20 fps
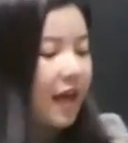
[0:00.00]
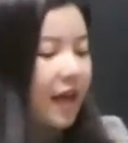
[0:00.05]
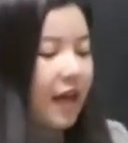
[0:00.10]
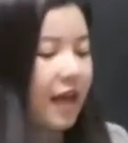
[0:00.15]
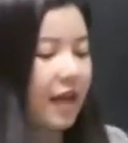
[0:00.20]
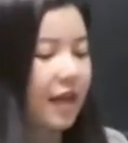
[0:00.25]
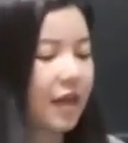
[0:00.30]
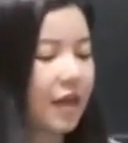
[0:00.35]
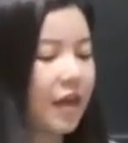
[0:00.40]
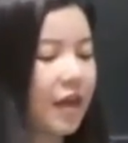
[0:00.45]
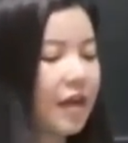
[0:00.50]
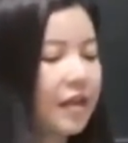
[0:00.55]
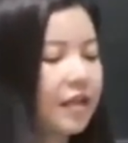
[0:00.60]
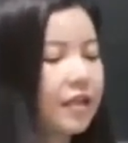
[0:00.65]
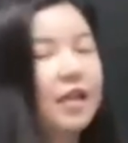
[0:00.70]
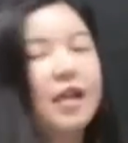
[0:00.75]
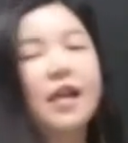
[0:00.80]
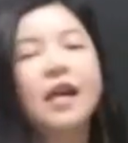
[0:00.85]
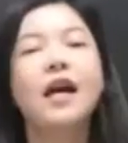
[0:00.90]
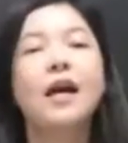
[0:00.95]
And then
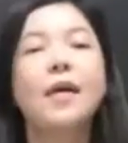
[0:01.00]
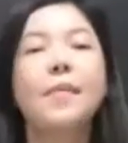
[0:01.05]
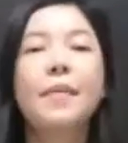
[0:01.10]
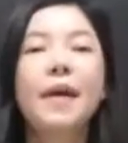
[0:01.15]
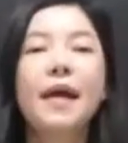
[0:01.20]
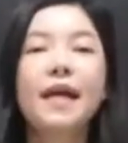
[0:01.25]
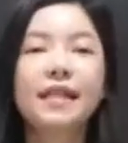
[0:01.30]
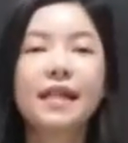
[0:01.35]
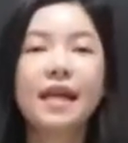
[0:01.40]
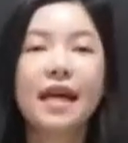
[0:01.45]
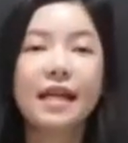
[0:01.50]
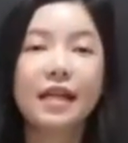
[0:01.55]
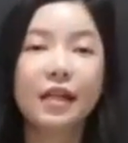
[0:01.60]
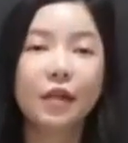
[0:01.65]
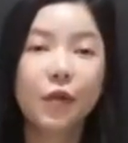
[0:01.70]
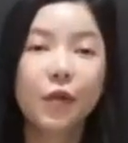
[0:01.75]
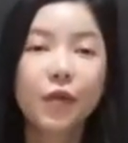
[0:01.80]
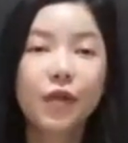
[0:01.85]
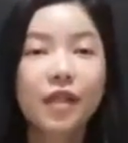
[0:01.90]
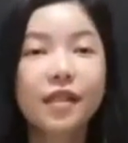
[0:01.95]
back then in
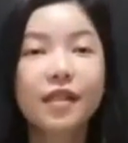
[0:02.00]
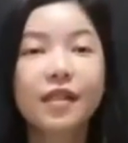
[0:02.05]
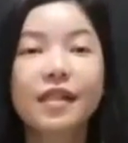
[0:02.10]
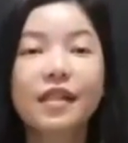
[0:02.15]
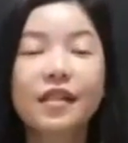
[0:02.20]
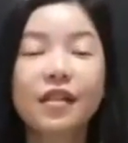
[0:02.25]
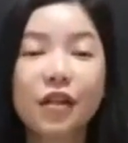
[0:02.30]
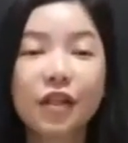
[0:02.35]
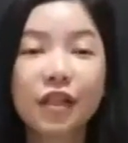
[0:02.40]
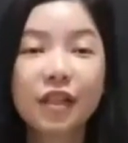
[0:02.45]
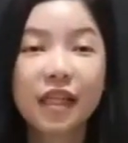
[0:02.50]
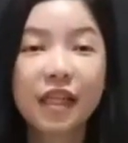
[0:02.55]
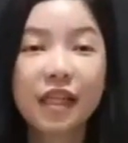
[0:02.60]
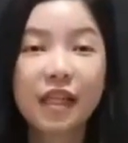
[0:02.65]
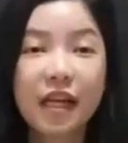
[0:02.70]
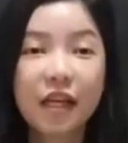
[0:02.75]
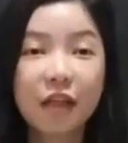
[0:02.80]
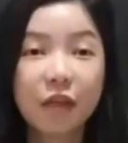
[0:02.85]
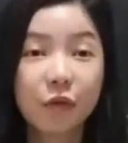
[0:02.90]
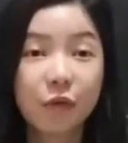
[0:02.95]
2013 and